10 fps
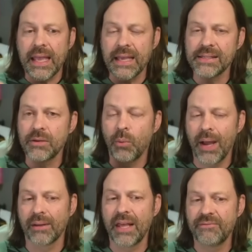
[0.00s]
Is it
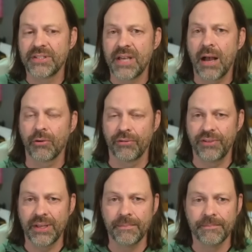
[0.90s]
wildlife
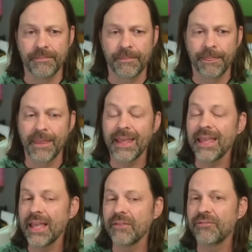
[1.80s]
photography
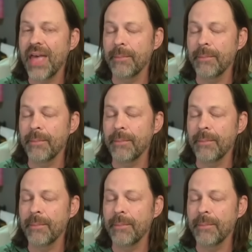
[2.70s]
if